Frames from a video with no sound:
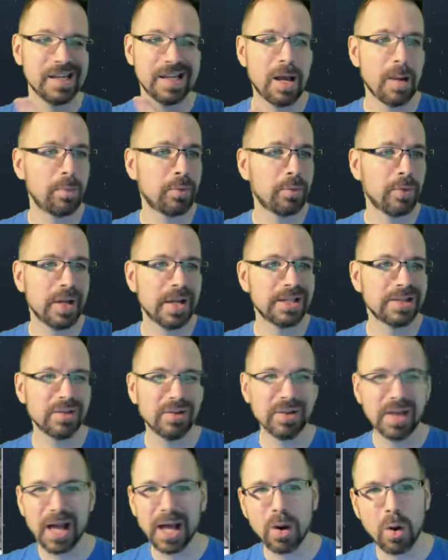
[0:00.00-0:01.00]
uh, upgrades.
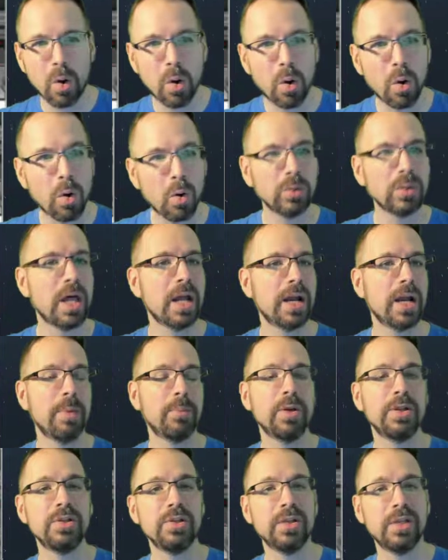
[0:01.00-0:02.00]
not a whole lot of
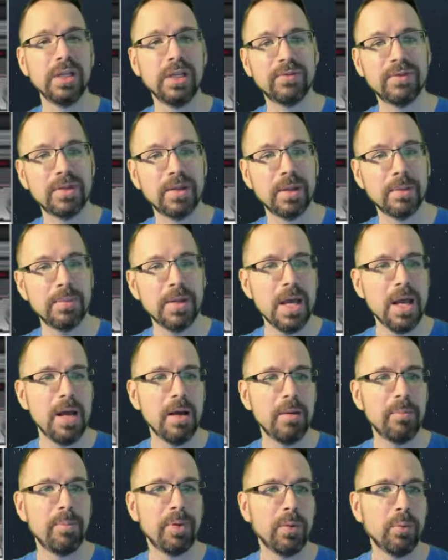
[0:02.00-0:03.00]
upgrades you can give to them,
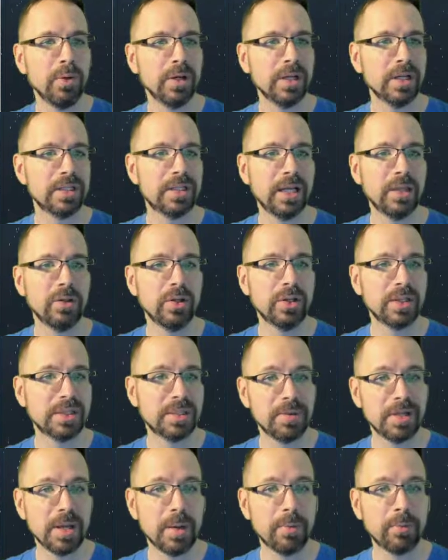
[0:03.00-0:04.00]
but we're going to take a look at some
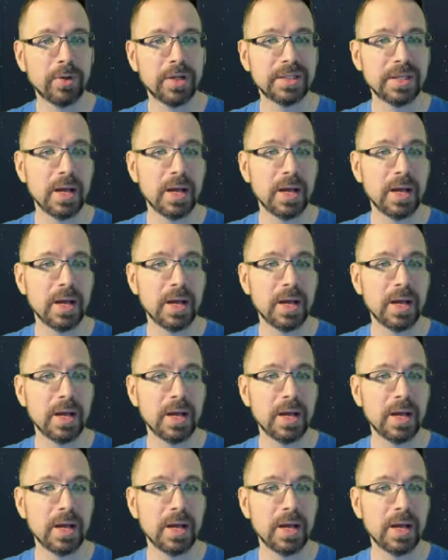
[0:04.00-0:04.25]
of the upgrades.